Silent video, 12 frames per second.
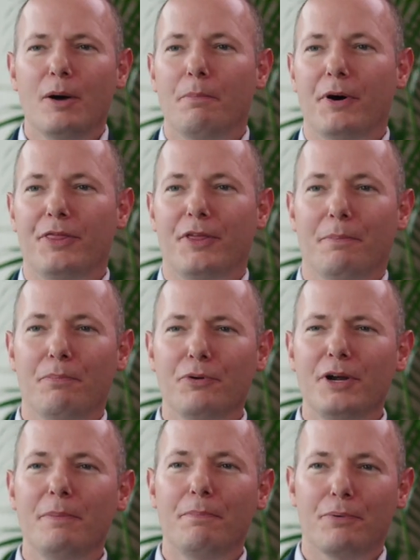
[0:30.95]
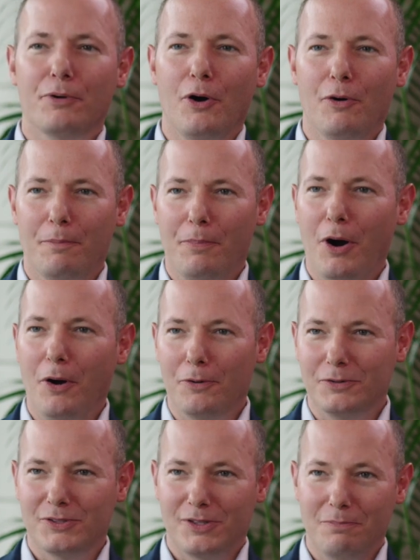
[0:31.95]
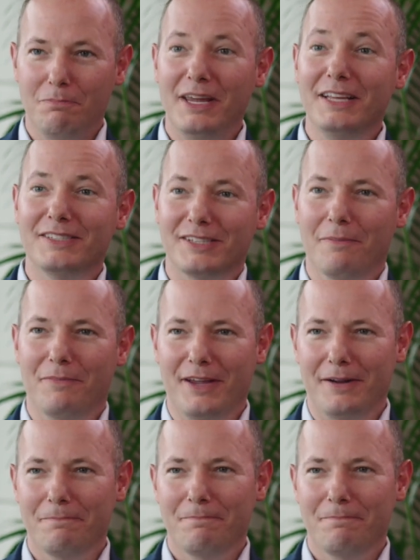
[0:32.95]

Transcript: but the pre, pro, and post mean something.